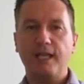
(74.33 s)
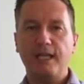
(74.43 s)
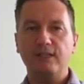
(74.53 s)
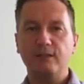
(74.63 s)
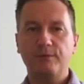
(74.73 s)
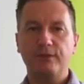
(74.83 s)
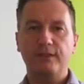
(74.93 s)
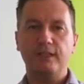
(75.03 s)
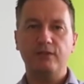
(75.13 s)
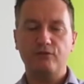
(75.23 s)
And that's
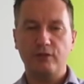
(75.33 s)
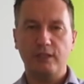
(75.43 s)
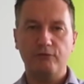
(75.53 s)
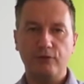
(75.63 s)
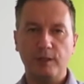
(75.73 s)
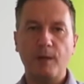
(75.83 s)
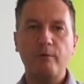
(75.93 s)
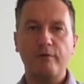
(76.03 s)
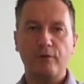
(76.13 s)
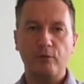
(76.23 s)
something that is really, really
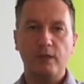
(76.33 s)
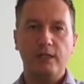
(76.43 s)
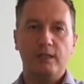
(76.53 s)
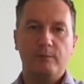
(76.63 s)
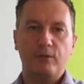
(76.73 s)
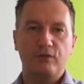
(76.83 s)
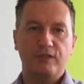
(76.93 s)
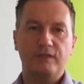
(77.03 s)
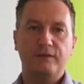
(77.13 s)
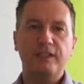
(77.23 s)
powerful, because
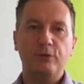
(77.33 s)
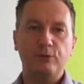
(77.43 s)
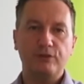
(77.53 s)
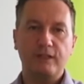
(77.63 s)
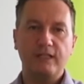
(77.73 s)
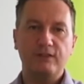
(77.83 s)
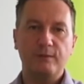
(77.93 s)
these videos are then